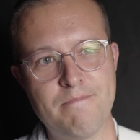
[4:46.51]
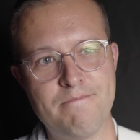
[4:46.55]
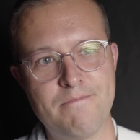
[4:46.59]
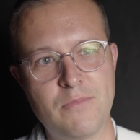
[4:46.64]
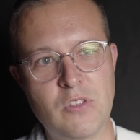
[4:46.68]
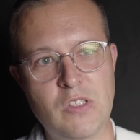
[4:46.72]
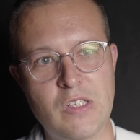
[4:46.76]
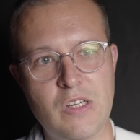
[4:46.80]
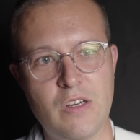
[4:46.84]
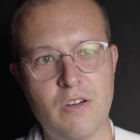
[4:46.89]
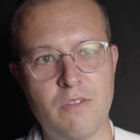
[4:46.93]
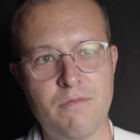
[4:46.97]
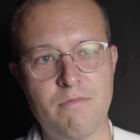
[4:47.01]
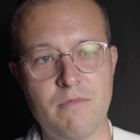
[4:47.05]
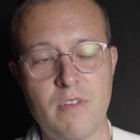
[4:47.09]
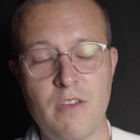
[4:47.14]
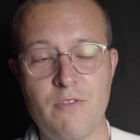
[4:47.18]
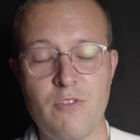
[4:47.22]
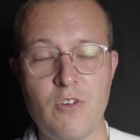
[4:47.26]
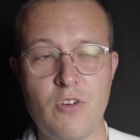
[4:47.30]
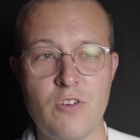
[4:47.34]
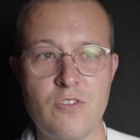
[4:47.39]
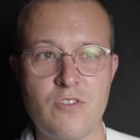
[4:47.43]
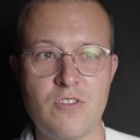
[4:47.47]
So
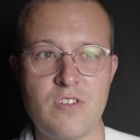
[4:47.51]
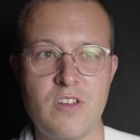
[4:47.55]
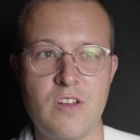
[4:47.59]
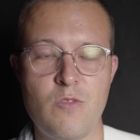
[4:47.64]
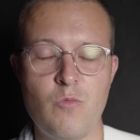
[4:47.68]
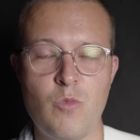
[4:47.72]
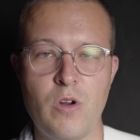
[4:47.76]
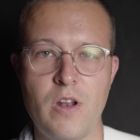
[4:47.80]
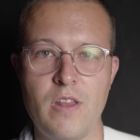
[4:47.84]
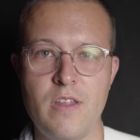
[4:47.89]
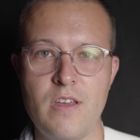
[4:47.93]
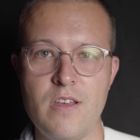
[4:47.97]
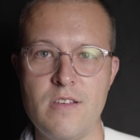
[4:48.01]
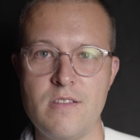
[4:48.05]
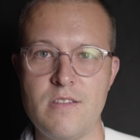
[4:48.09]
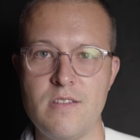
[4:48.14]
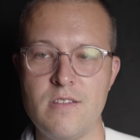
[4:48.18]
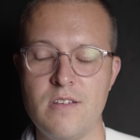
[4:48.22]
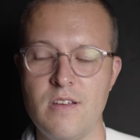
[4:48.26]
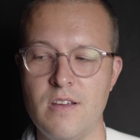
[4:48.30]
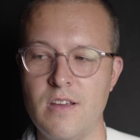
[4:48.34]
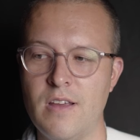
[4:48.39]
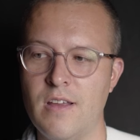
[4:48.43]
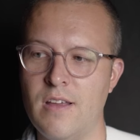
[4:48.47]
if you're interested in one of
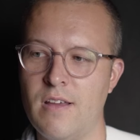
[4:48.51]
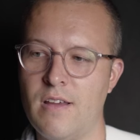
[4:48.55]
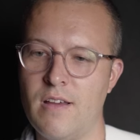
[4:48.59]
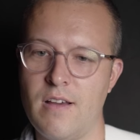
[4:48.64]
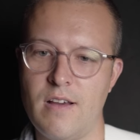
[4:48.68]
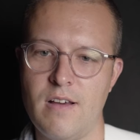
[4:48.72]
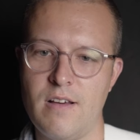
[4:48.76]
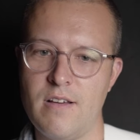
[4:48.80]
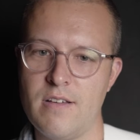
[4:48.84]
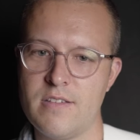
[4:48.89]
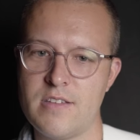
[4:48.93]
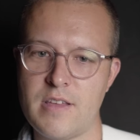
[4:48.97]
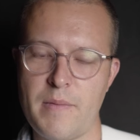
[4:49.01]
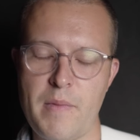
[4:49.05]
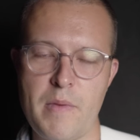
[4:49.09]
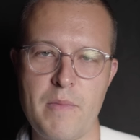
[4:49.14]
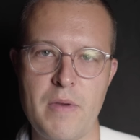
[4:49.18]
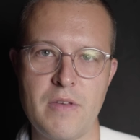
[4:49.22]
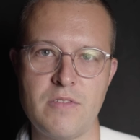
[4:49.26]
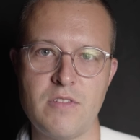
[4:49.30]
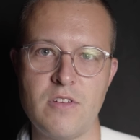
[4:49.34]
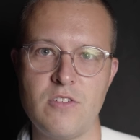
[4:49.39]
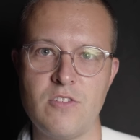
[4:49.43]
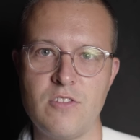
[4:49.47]
these, send me a
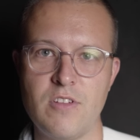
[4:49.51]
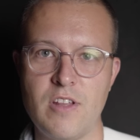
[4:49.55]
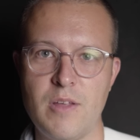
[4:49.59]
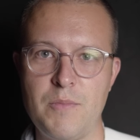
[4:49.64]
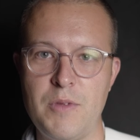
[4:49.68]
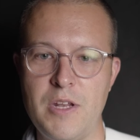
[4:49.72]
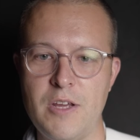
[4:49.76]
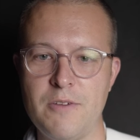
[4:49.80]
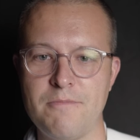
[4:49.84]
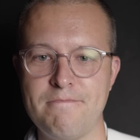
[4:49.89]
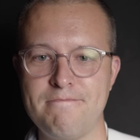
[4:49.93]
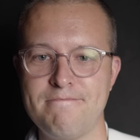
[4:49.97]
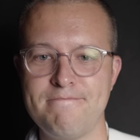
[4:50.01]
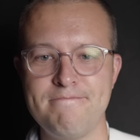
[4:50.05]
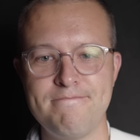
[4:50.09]
message, let me know.